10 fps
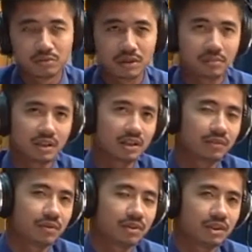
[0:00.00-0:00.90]
maybe in the
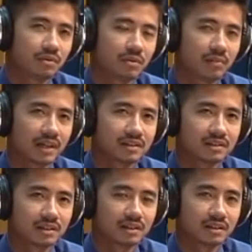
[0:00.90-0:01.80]
future we might
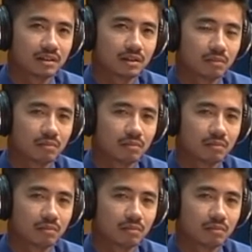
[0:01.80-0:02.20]
see